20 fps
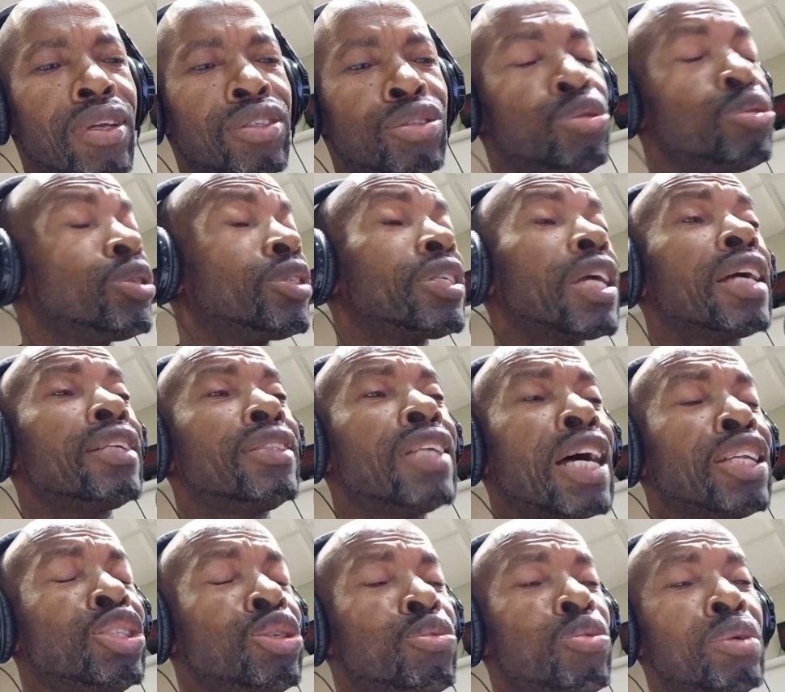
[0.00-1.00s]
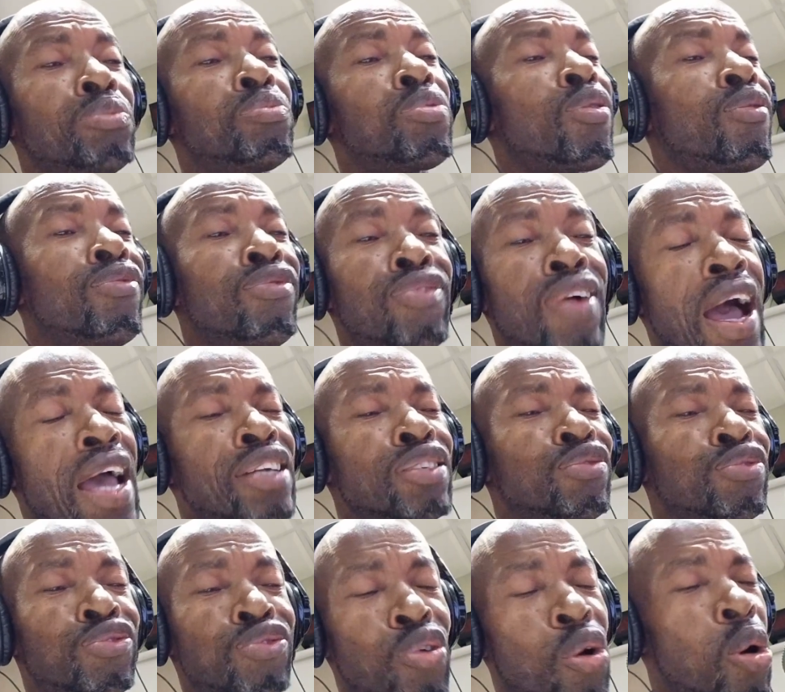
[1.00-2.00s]
You said that you would
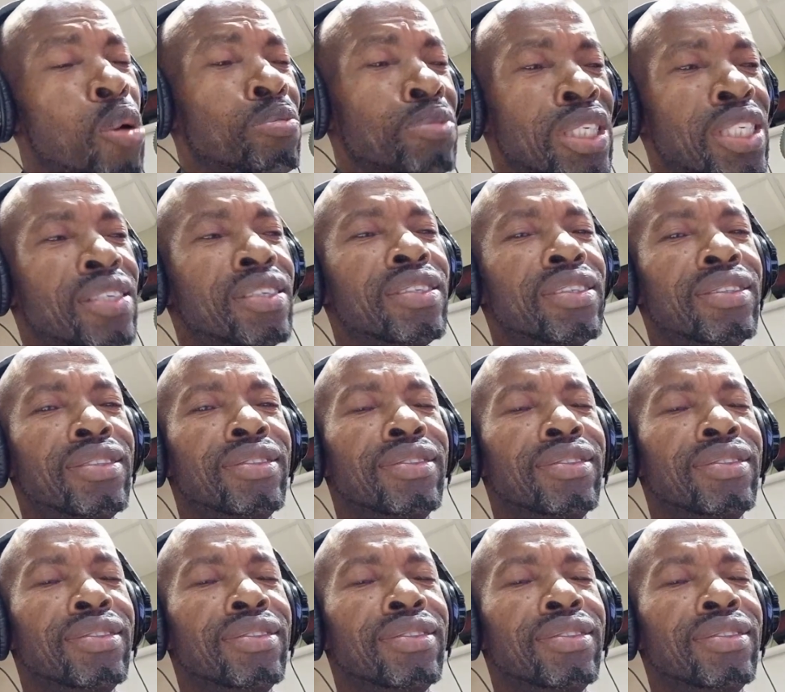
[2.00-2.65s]
provide for me.